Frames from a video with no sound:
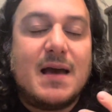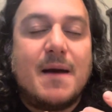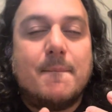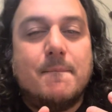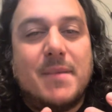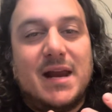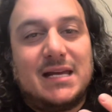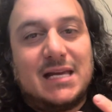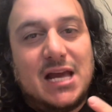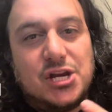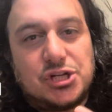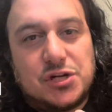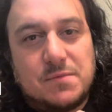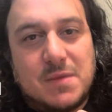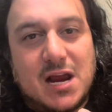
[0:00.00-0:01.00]

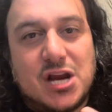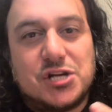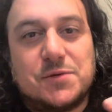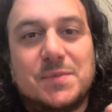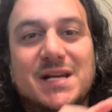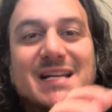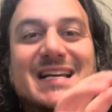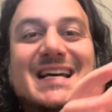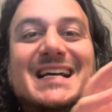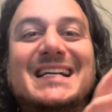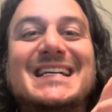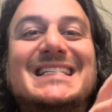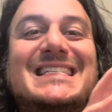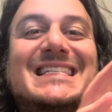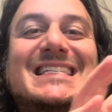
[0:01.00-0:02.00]
medication management
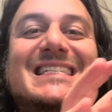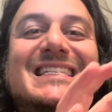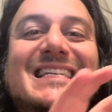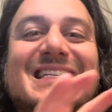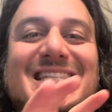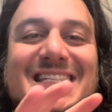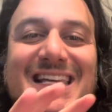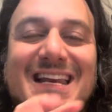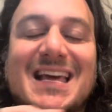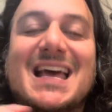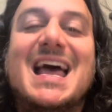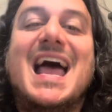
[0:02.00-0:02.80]
consistent